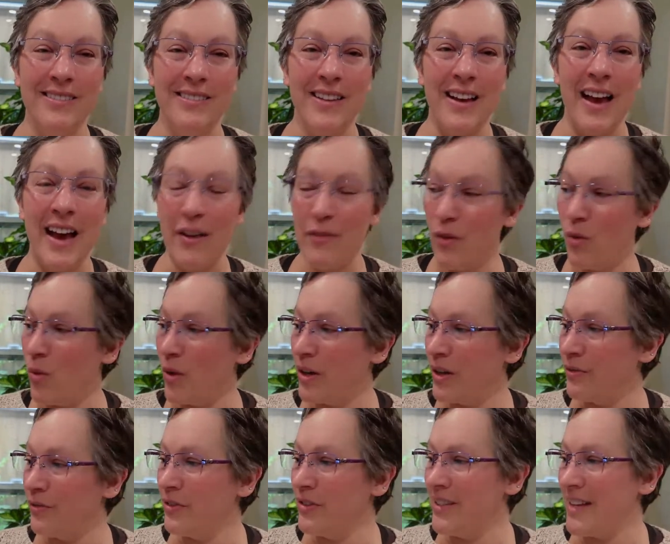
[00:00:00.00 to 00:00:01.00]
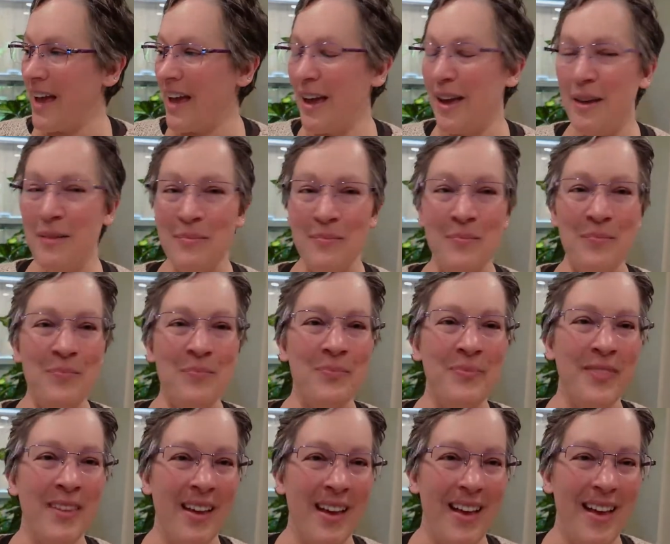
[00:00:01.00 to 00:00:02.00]
have a wonderful day.
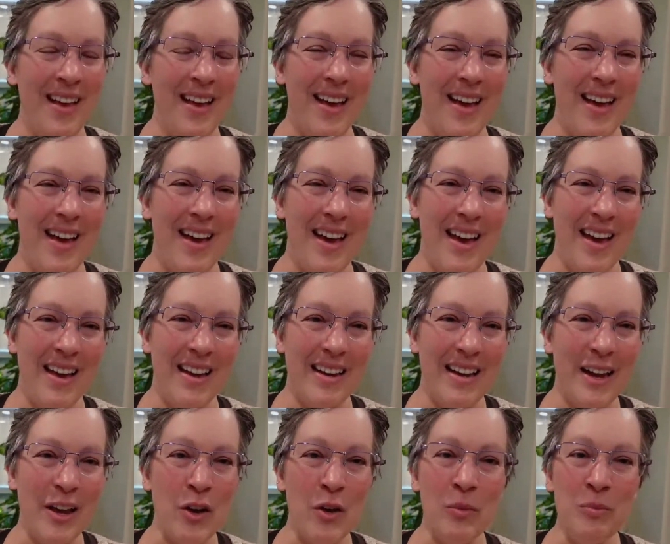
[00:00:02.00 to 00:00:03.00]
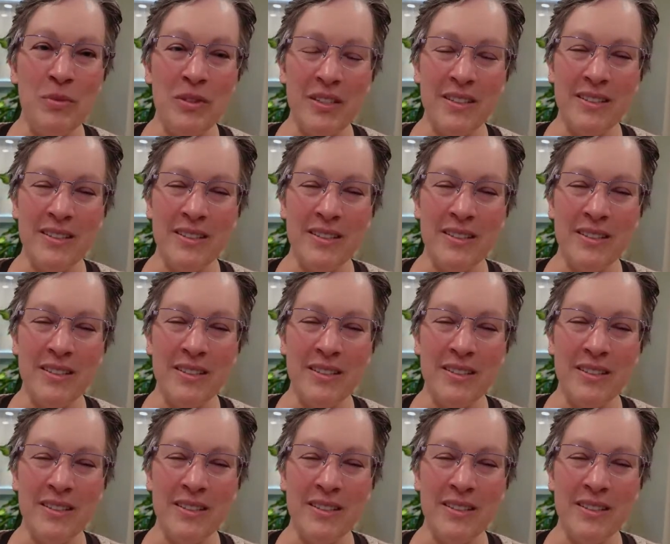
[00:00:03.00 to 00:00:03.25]
And I hope to